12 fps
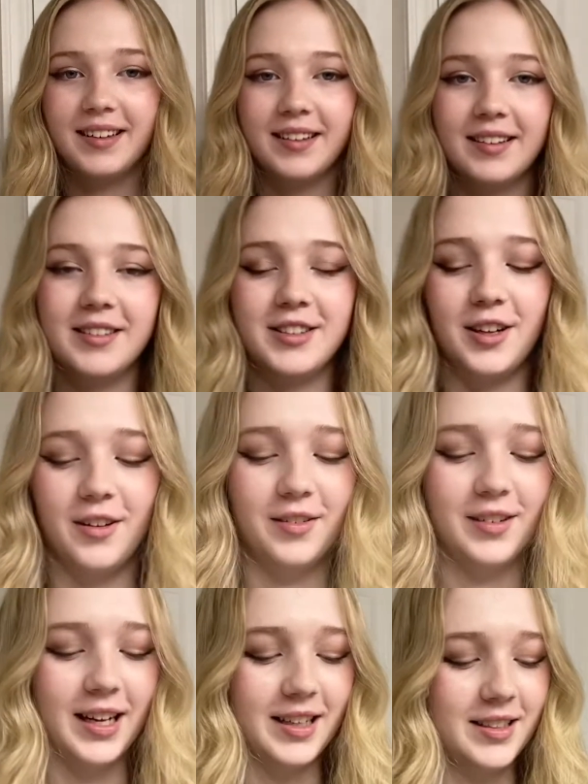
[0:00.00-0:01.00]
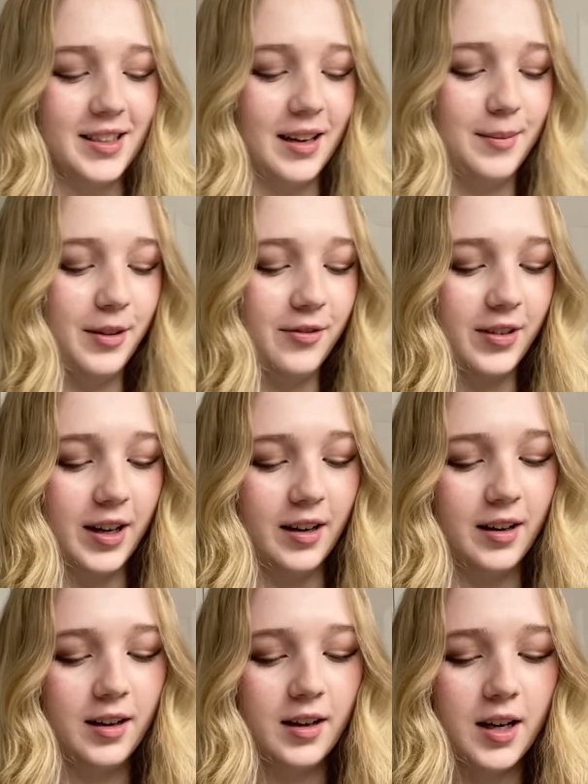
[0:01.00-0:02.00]
So that's gonna be fun.
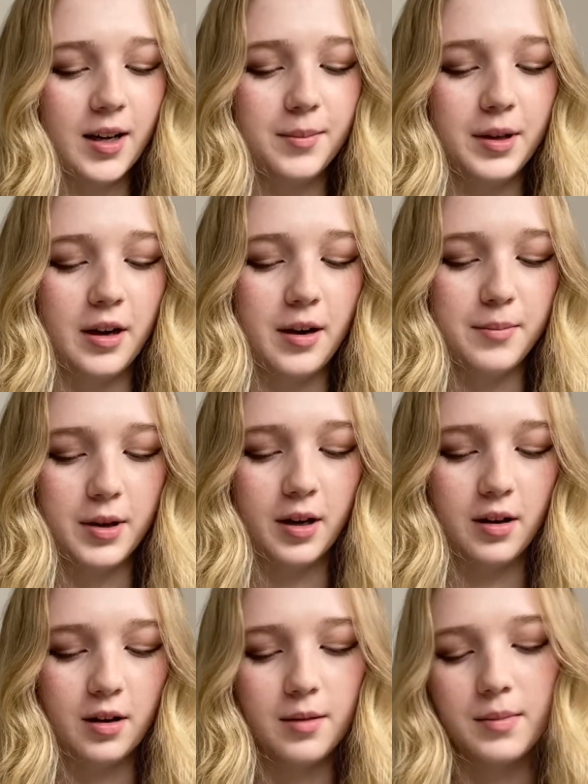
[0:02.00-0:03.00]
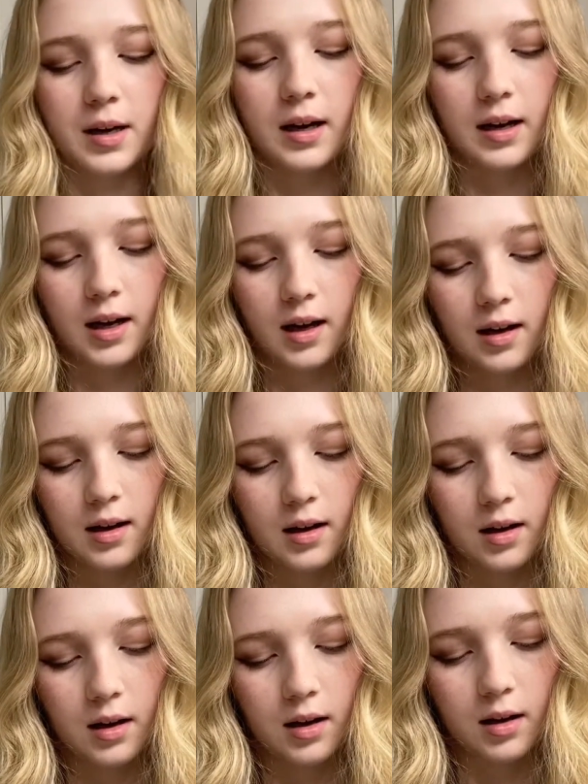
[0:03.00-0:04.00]
So now I'm putting on my
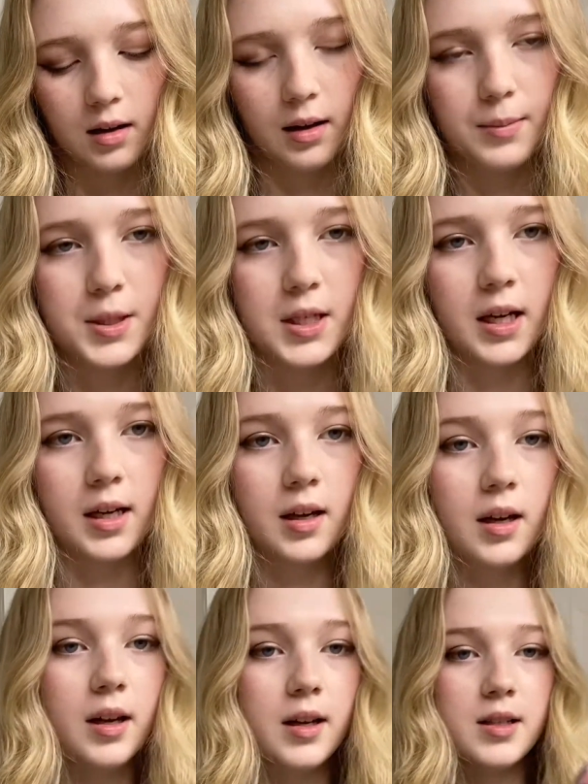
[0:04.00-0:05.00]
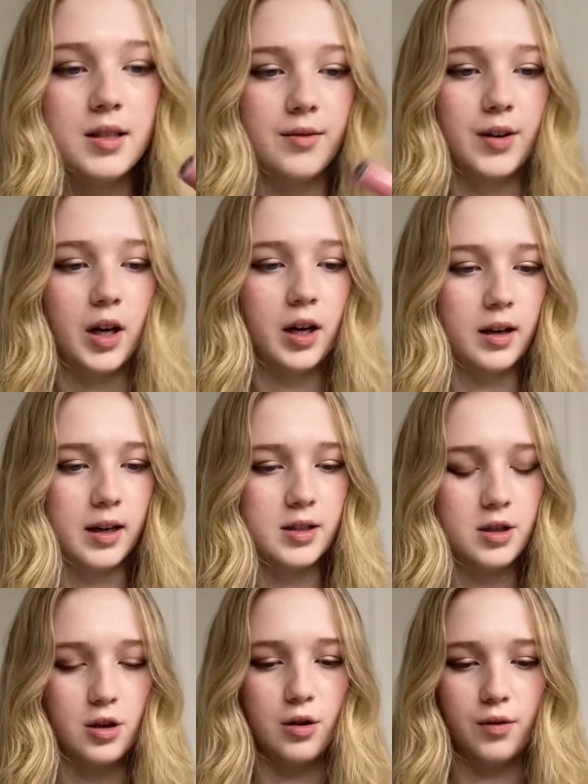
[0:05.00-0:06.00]
lipstick. It's a very nice
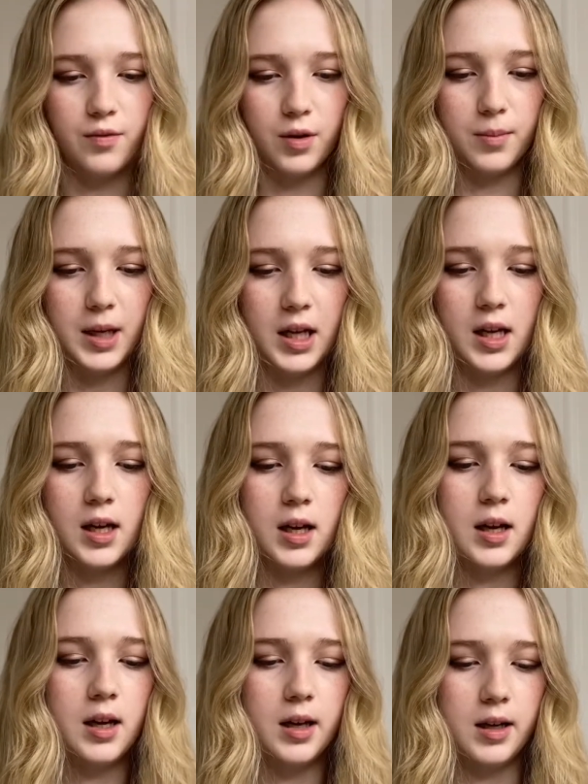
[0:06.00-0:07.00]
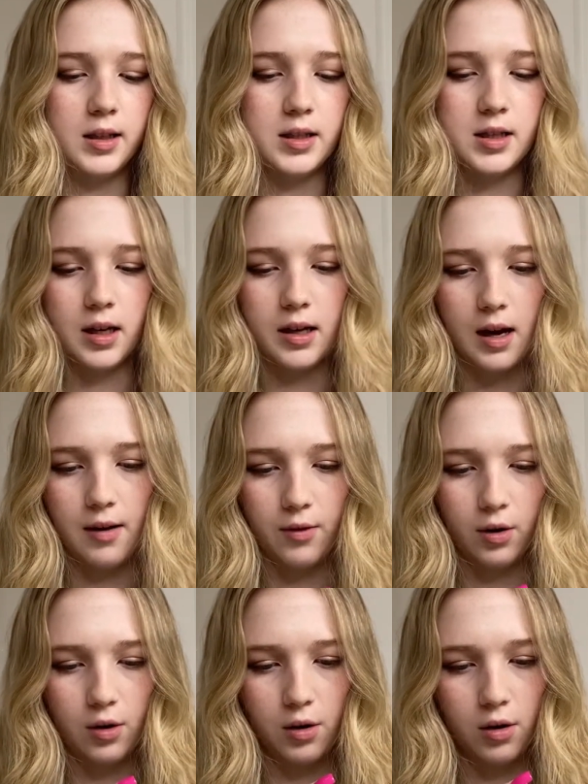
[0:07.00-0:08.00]
nude for me. It's the
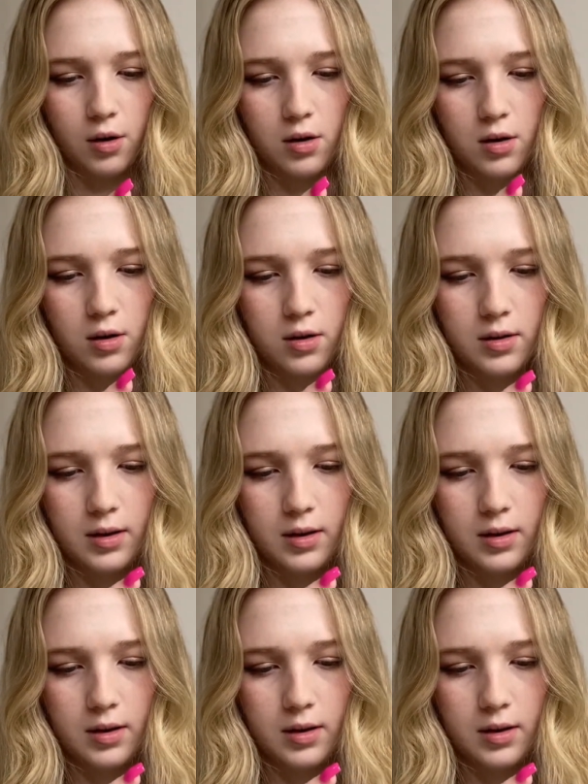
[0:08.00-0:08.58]
CoverGirl.